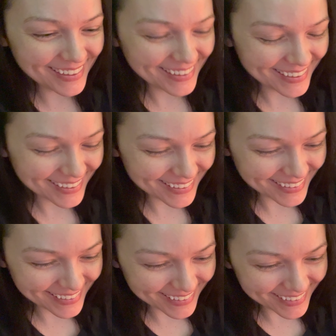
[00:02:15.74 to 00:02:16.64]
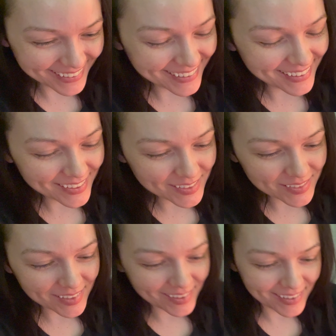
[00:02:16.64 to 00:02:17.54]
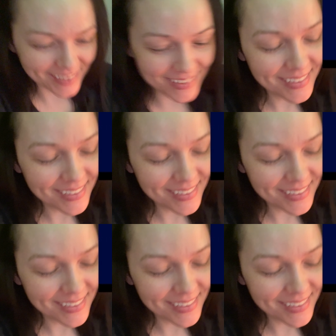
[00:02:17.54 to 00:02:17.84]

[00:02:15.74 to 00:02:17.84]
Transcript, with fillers: a food zombie. Aw.